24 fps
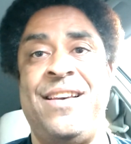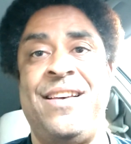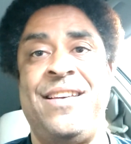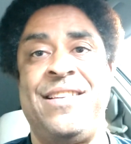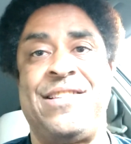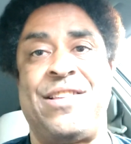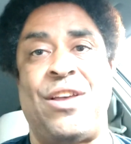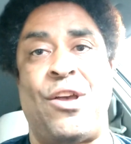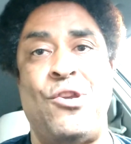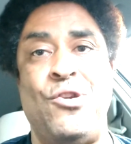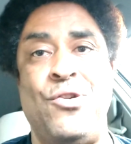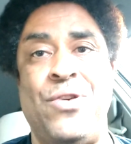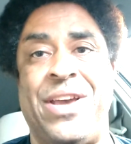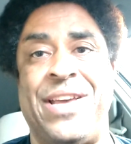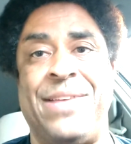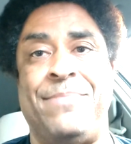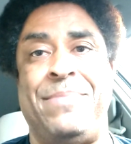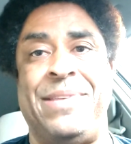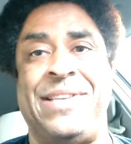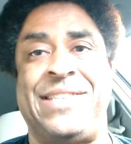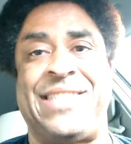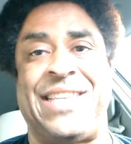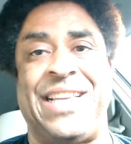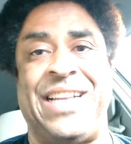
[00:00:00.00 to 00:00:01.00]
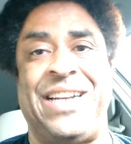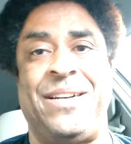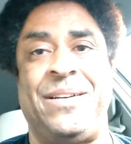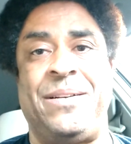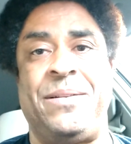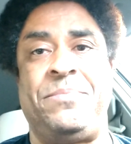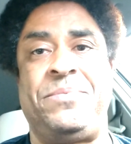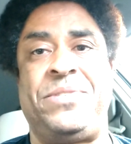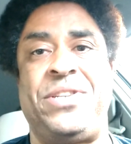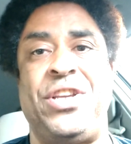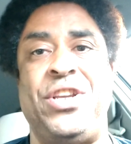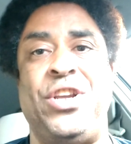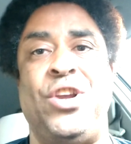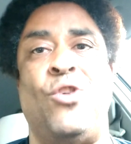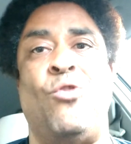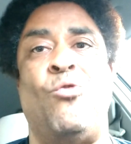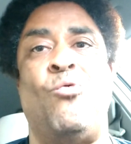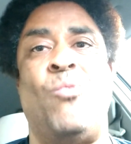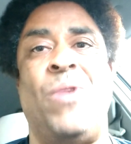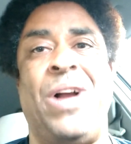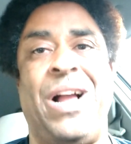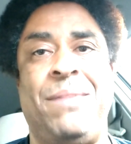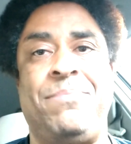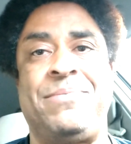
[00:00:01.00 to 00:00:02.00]
So you could be sending them to your
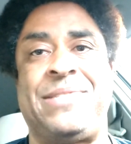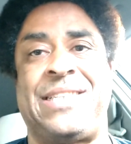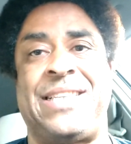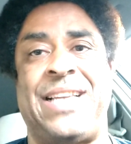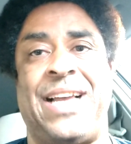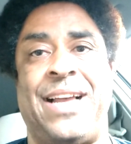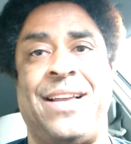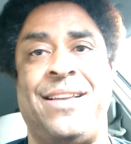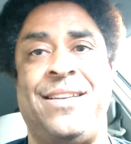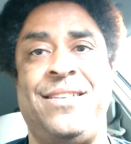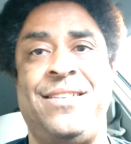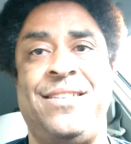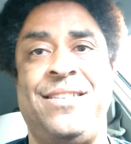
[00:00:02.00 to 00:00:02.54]
website.